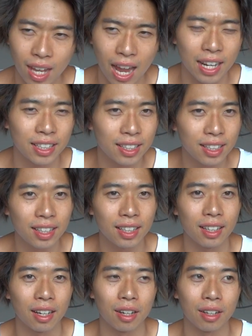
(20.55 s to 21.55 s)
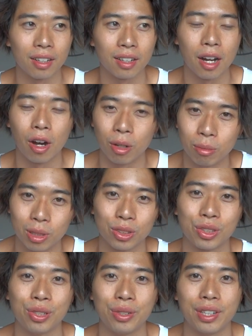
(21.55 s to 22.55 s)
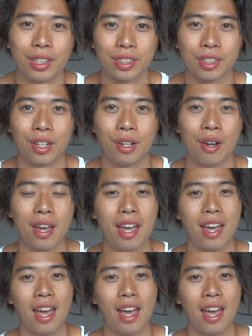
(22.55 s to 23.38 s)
I did almost 2 years ago,